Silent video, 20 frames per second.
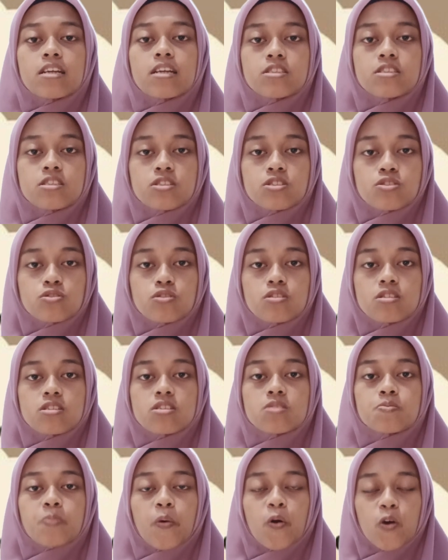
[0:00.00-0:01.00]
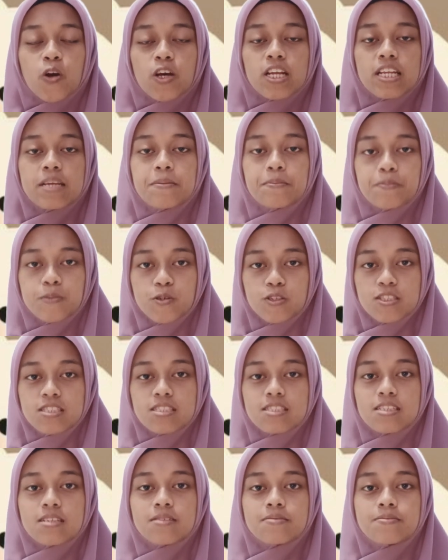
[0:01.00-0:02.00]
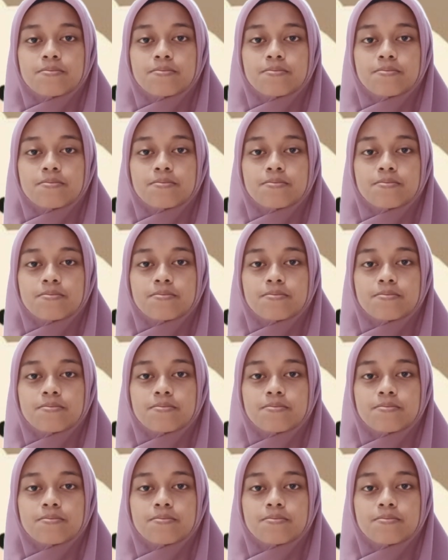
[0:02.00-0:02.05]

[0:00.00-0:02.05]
understand the spoken inputs.